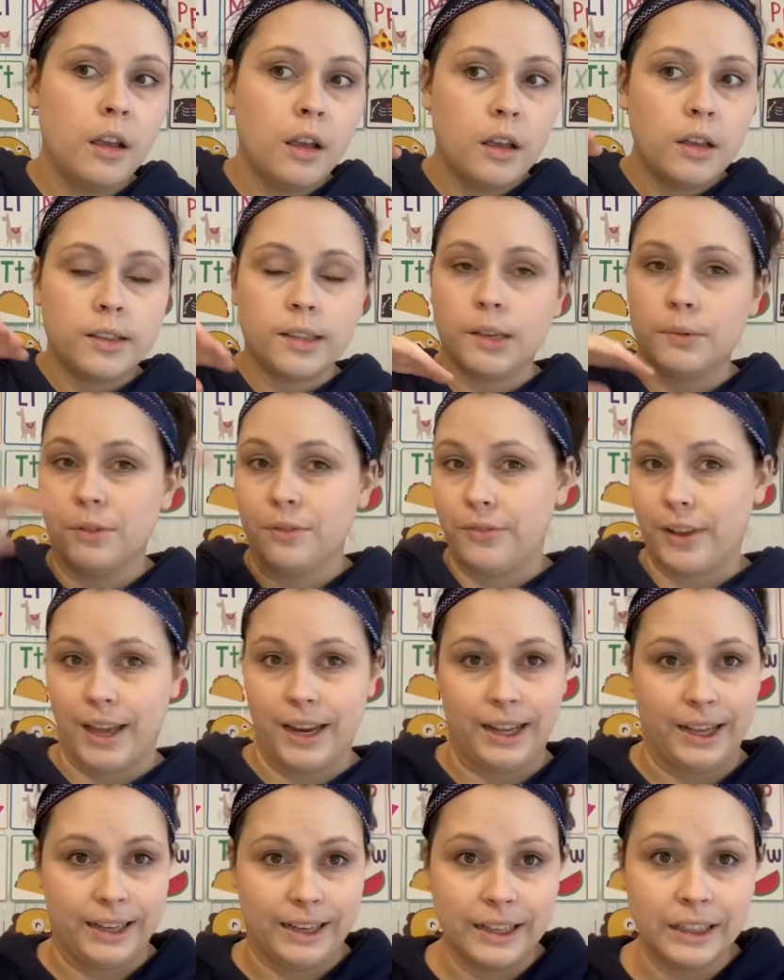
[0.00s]
someone
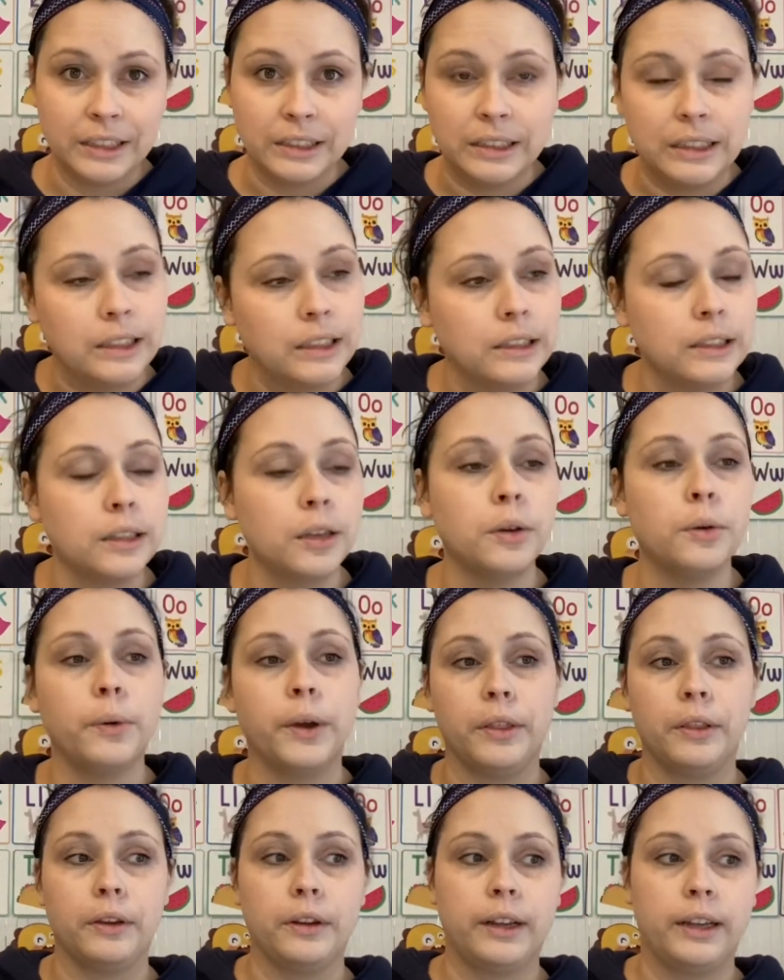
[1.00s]
fighting an illness,
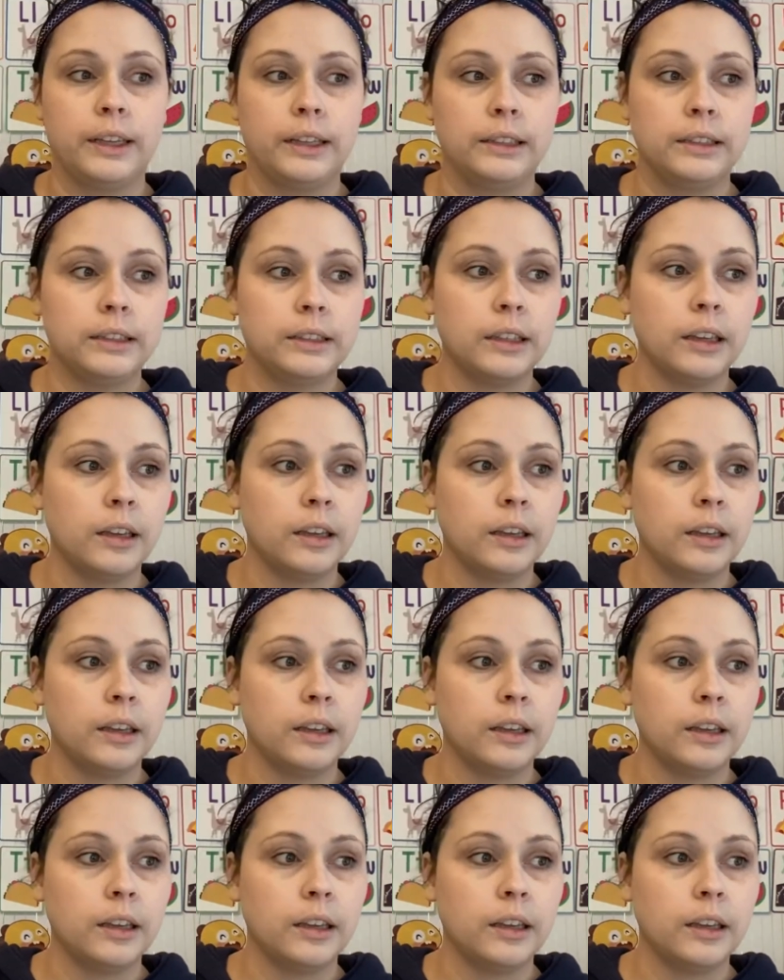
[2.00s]
whether it's